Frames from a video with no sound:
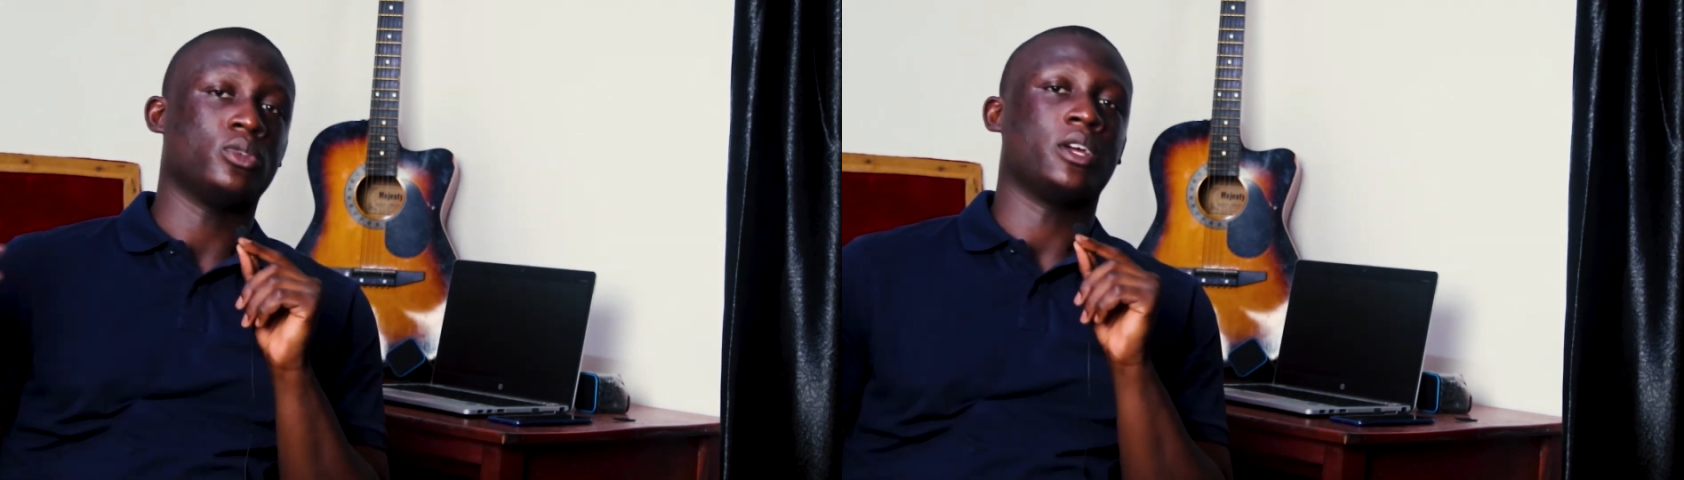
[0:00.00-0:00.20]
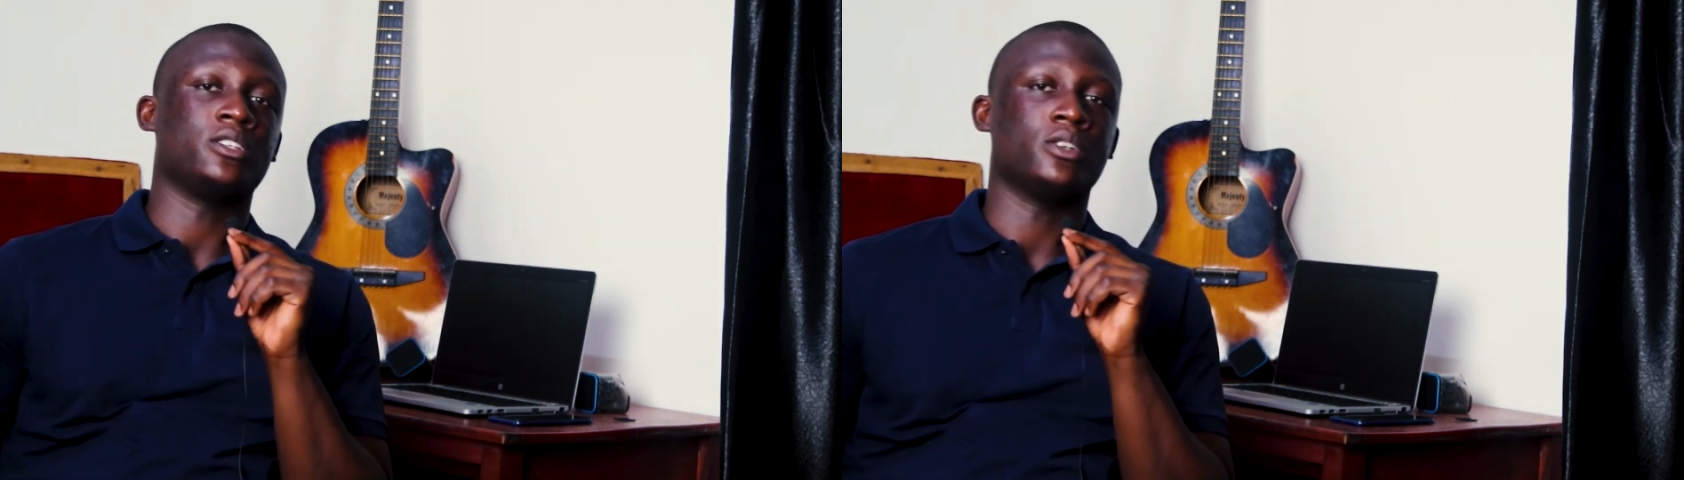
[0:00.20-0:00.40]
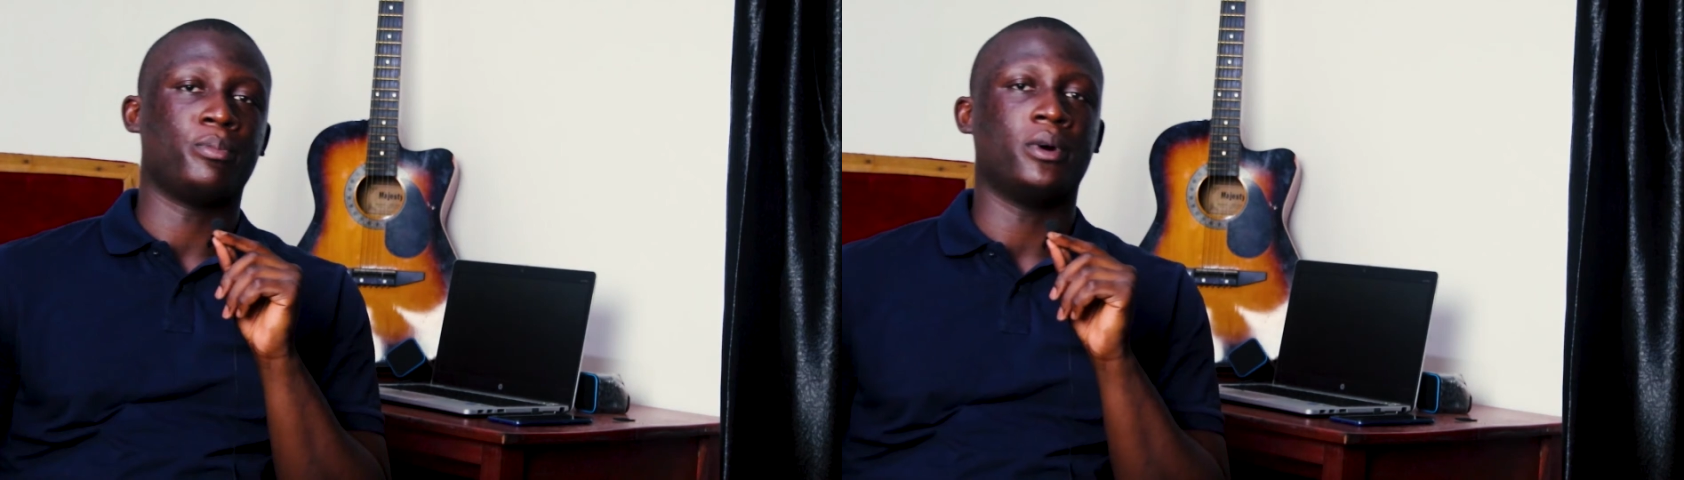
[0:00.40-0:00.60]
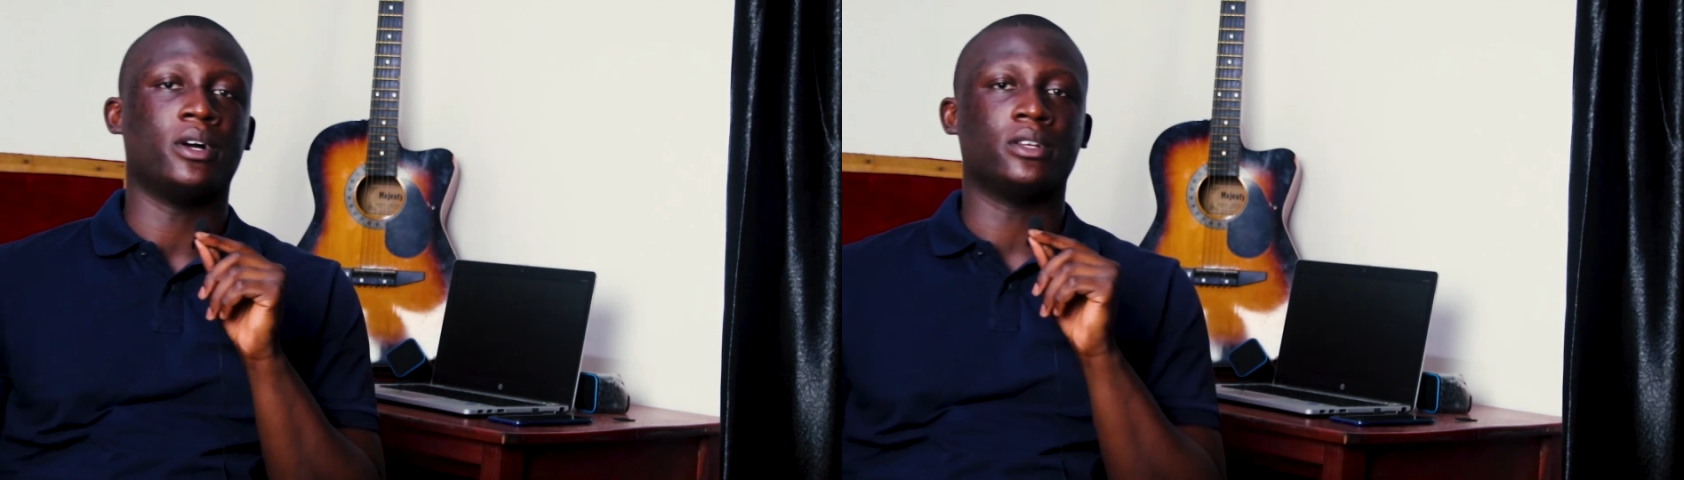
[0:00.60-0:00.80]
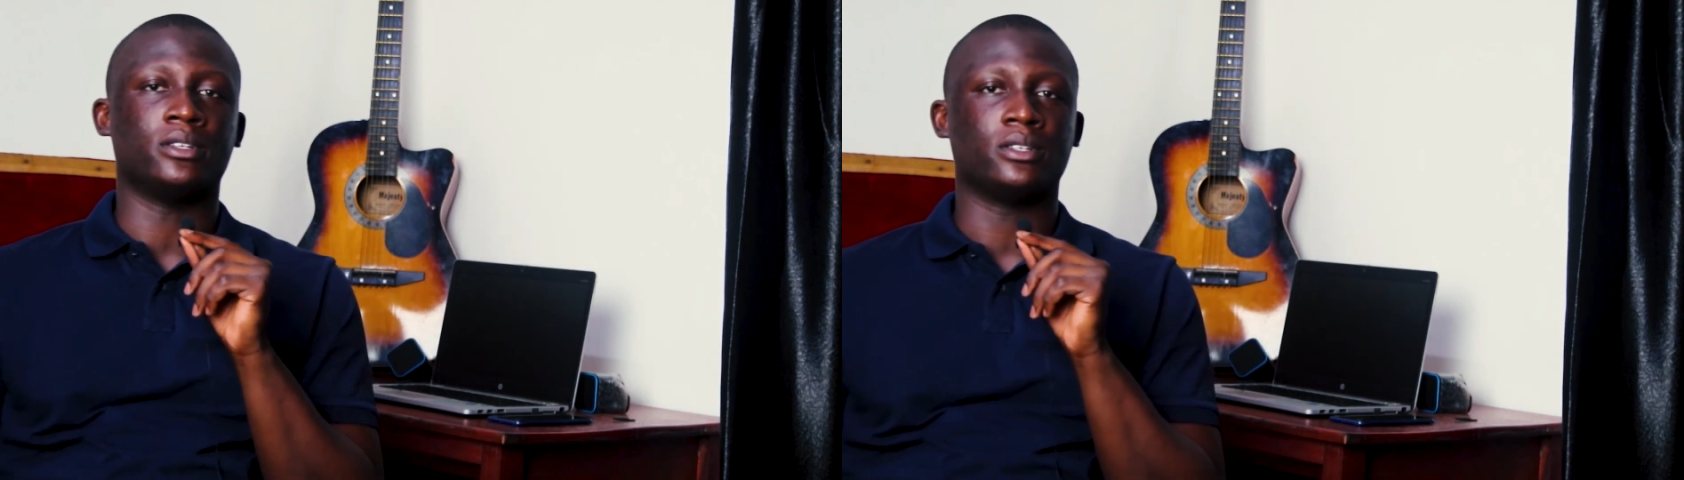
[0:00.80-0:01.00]
like
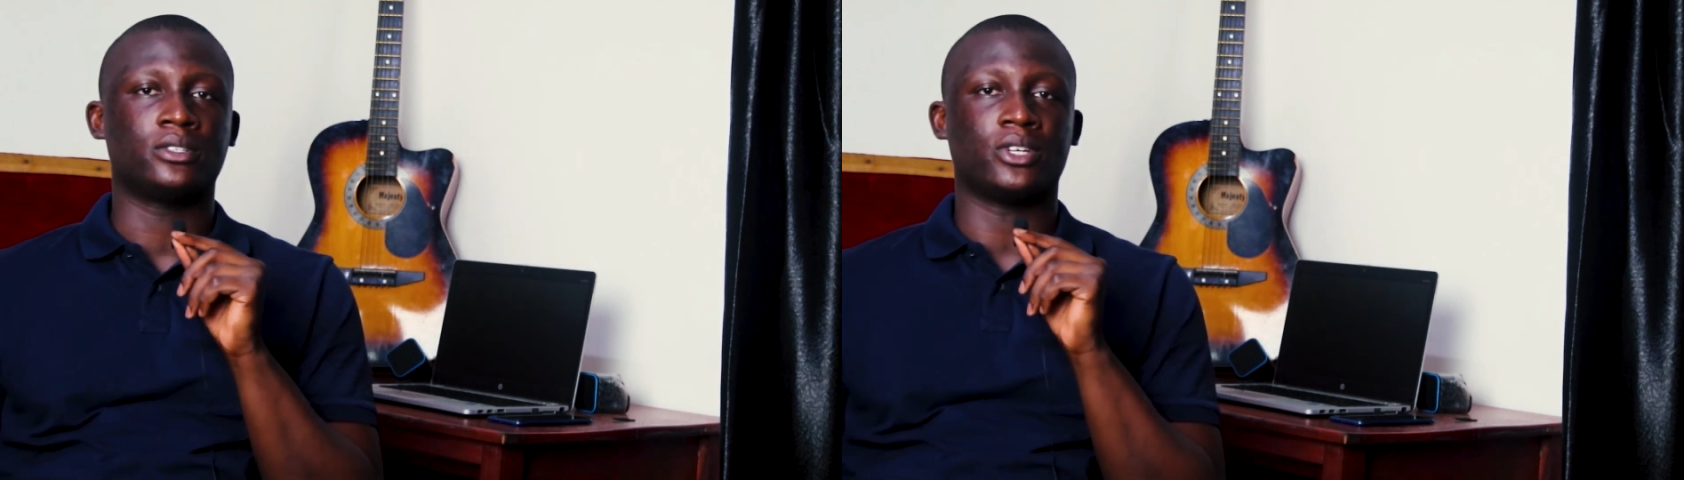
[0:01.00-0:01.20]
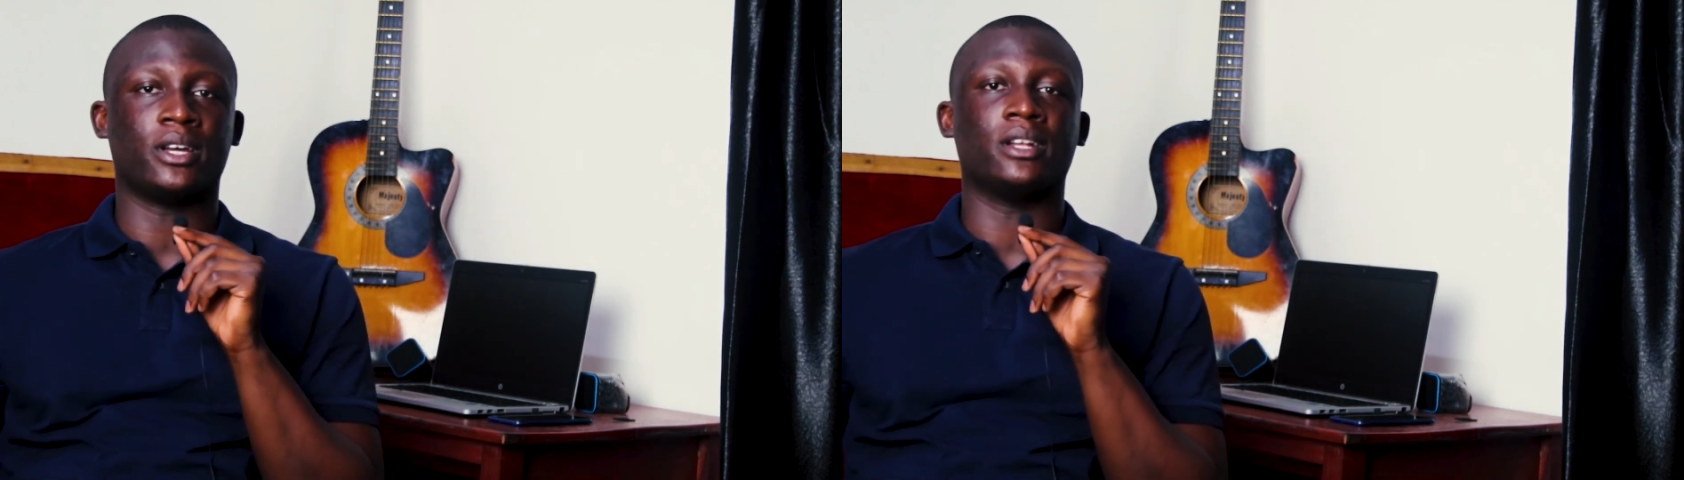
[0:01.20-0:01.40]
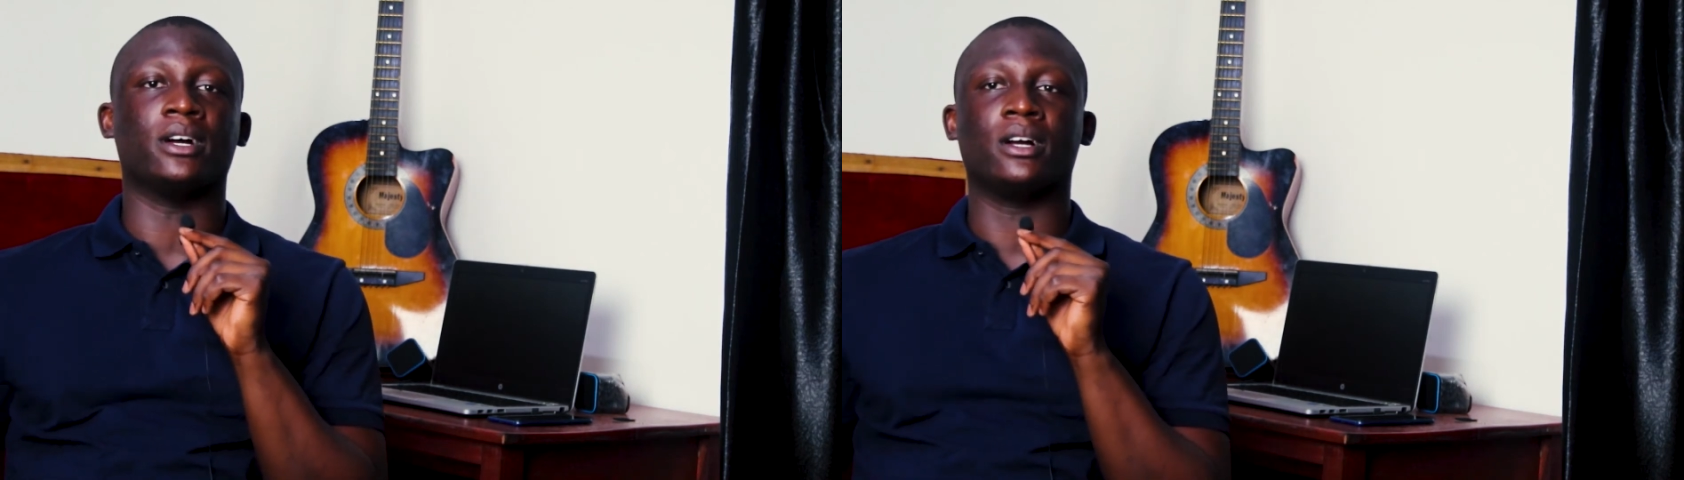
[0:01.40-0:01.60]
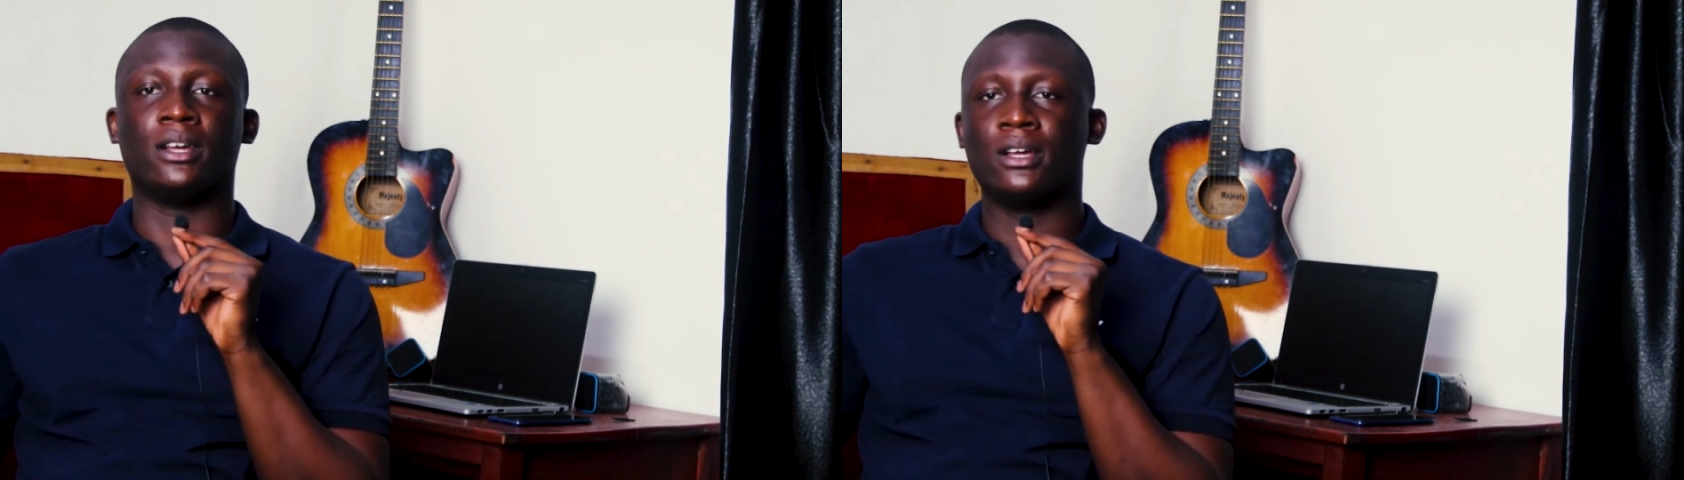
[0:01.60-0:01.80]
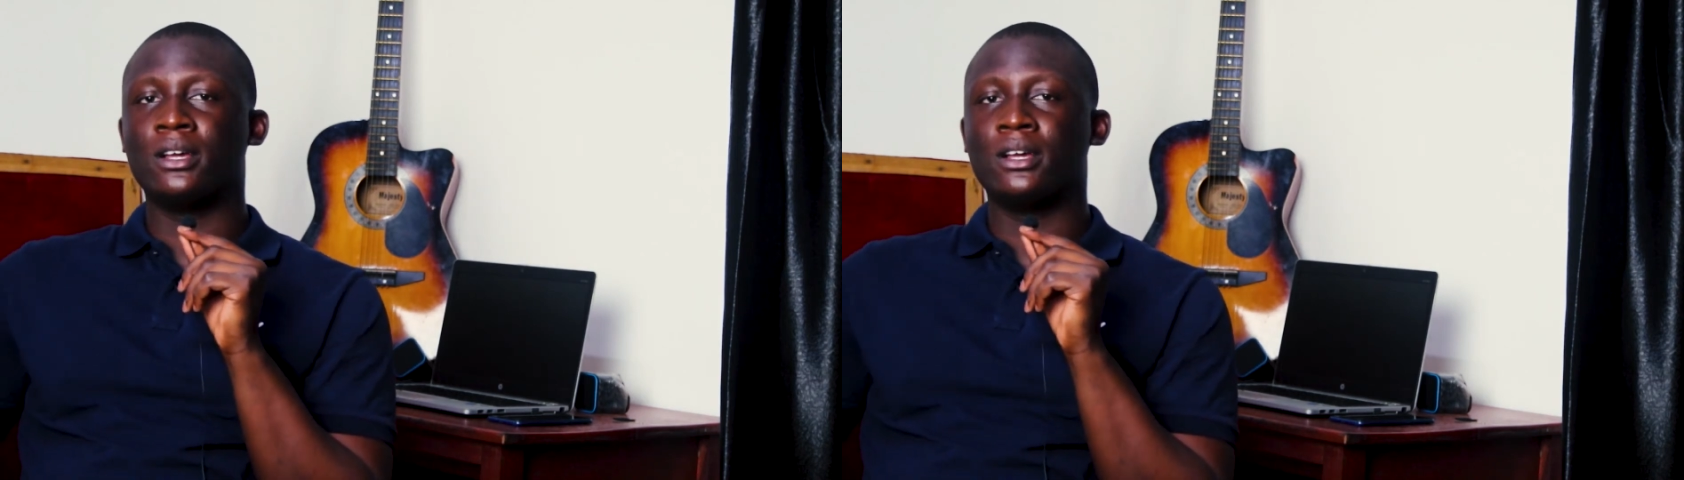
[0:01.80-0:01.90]
Japan, China,